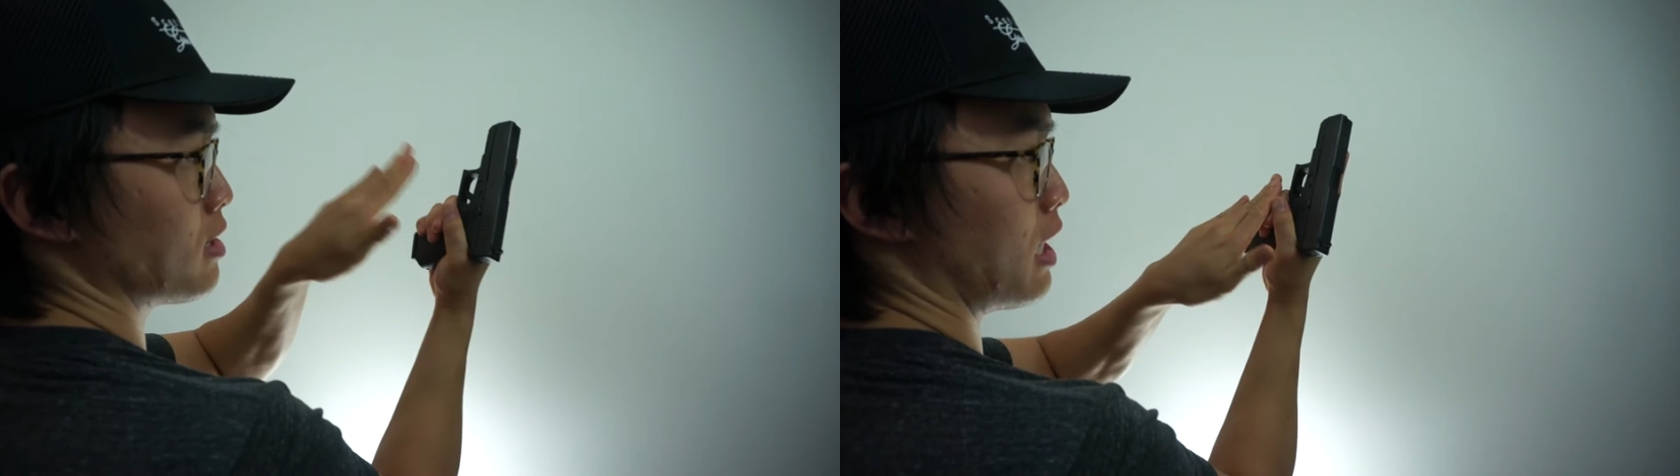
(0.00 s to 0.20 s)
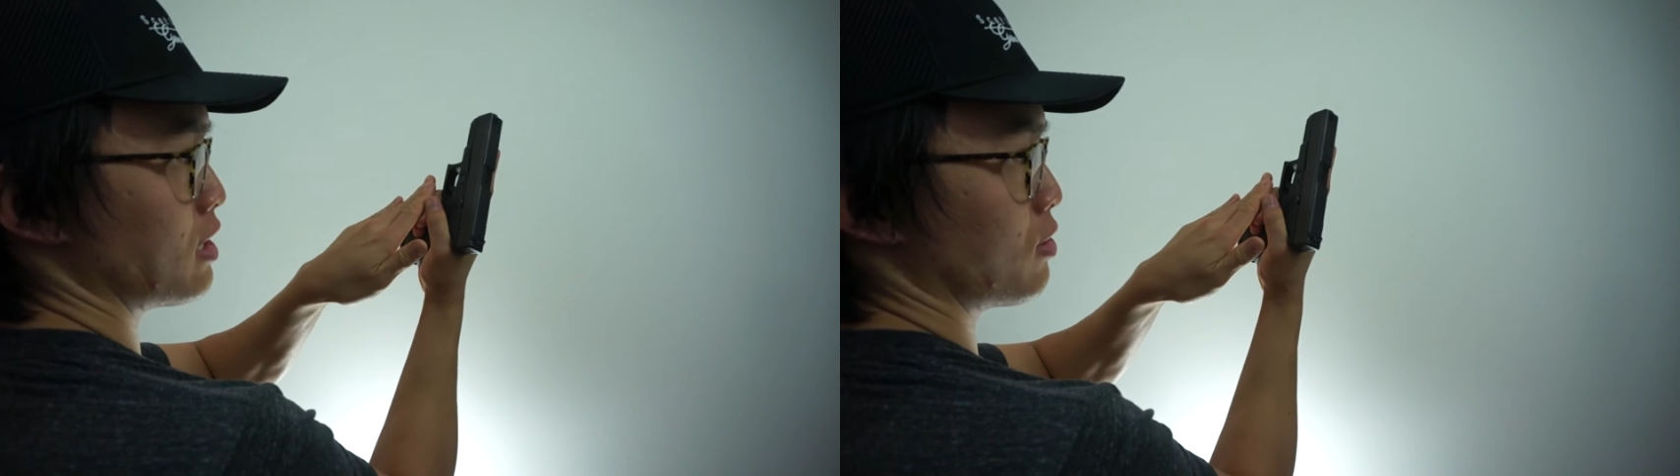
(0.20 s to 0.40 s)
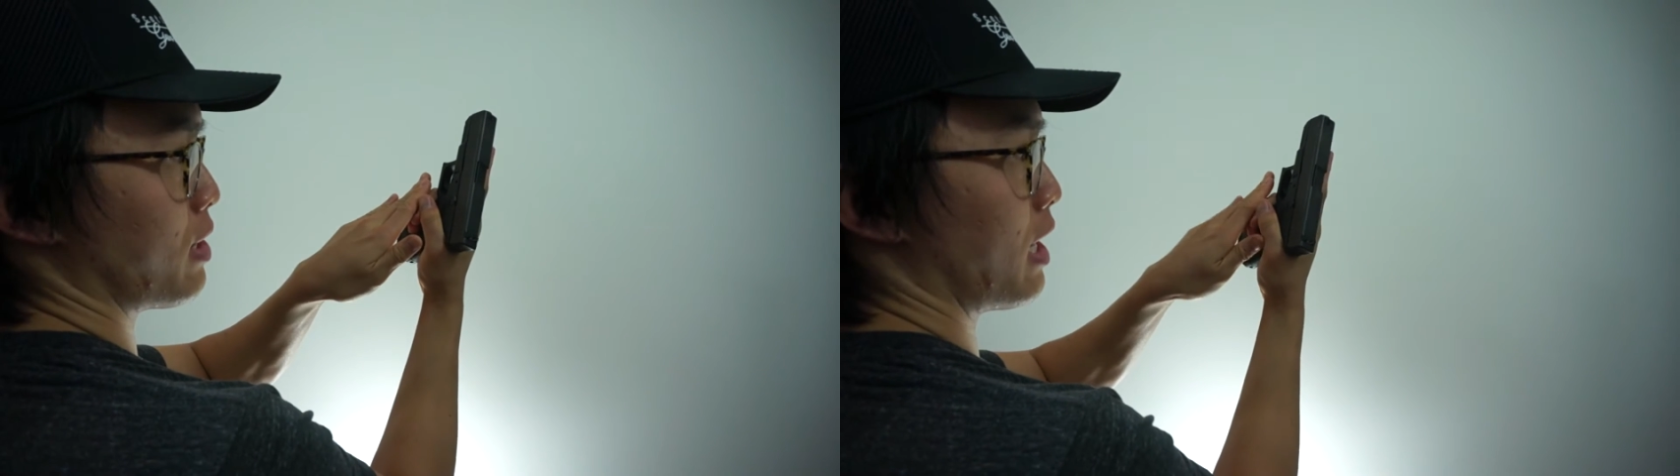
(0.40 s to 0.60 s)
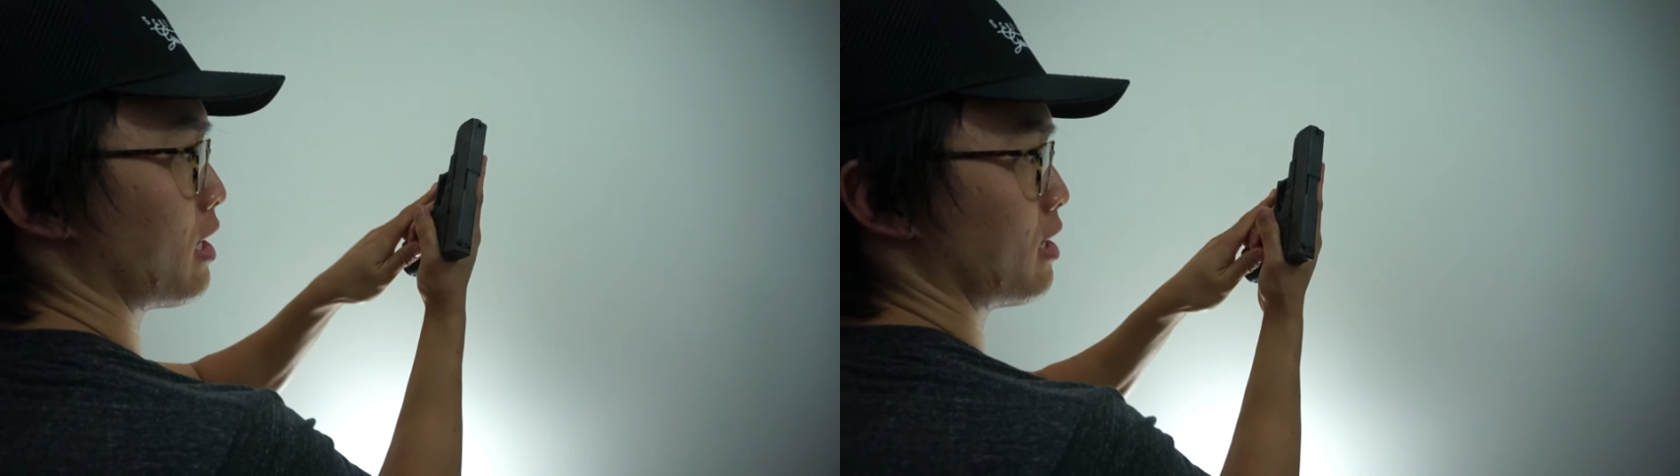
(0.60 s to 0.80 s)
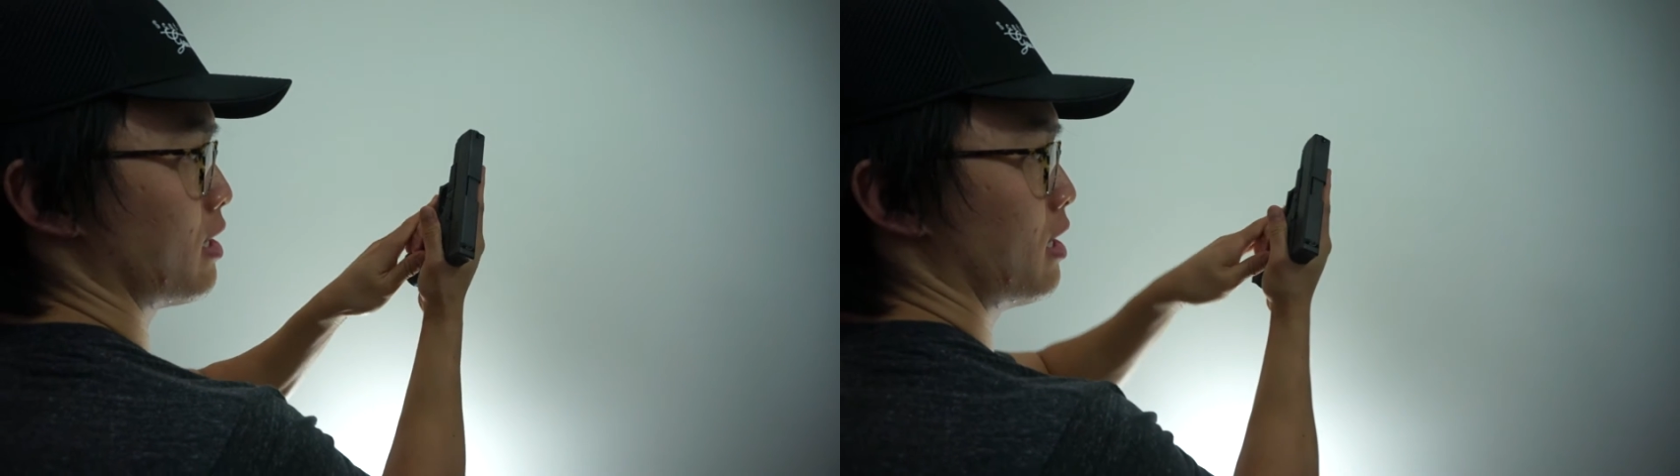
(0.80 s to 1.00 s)
High as you
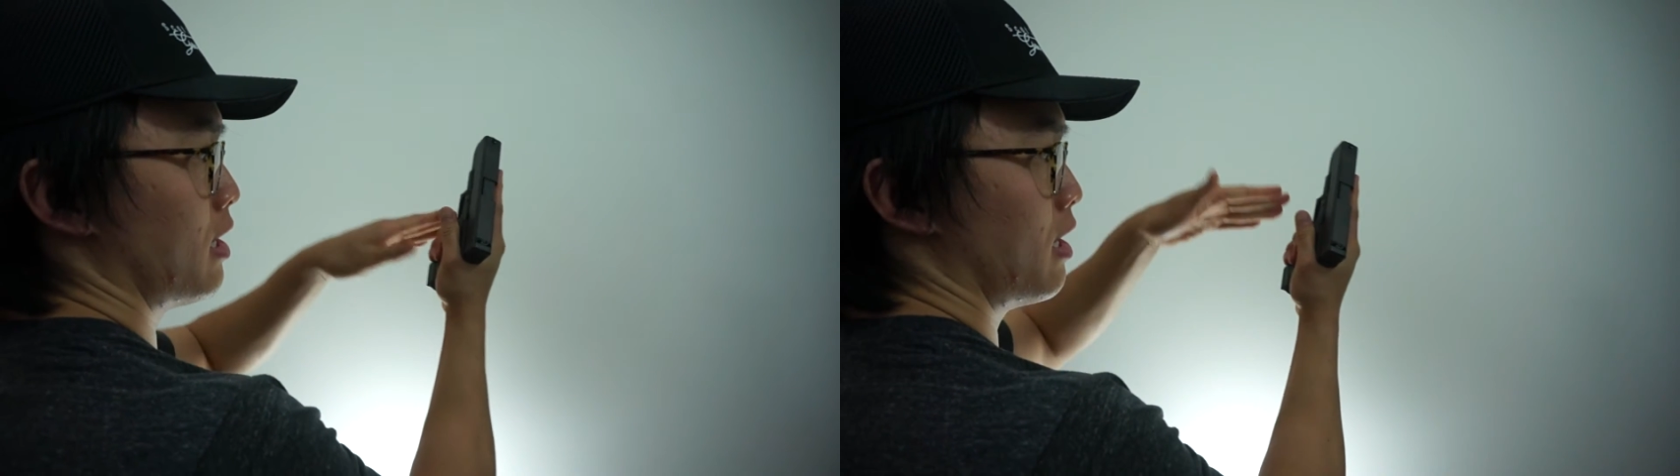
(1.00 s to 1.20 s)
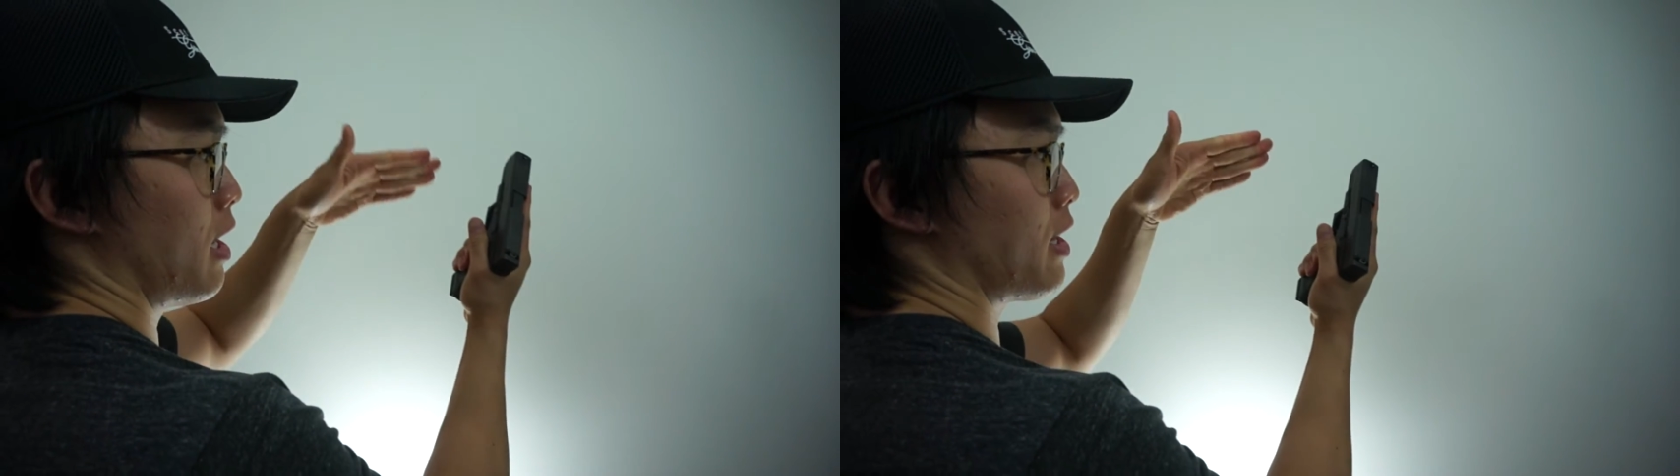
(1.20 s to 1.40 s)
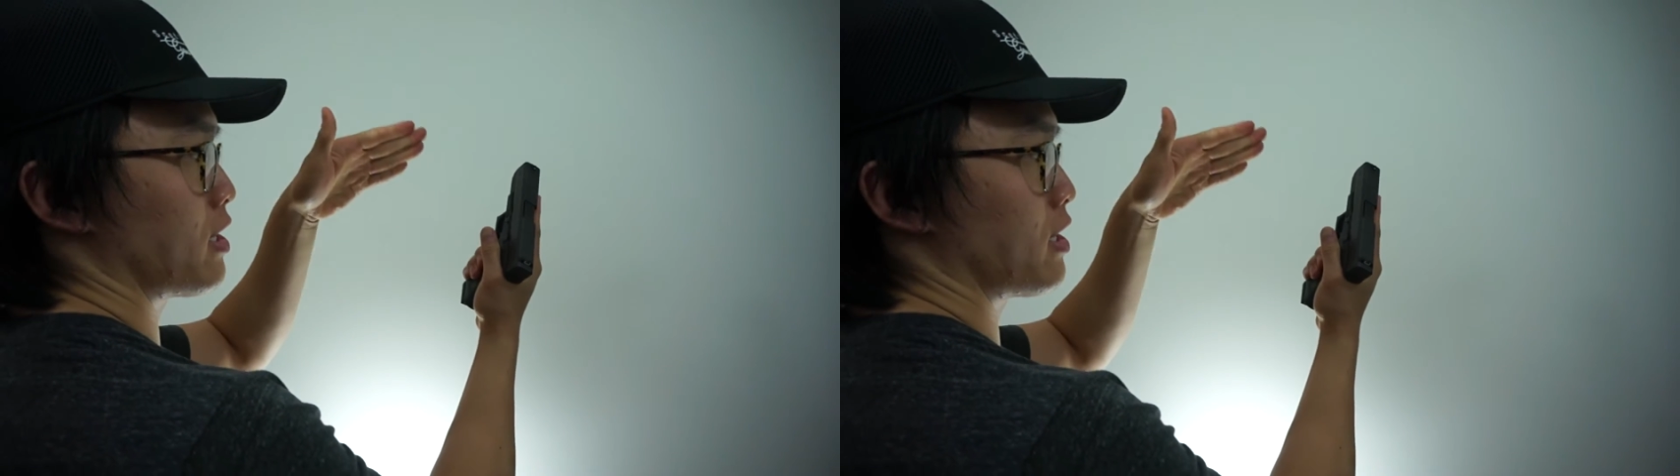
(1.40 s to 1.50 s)
can. And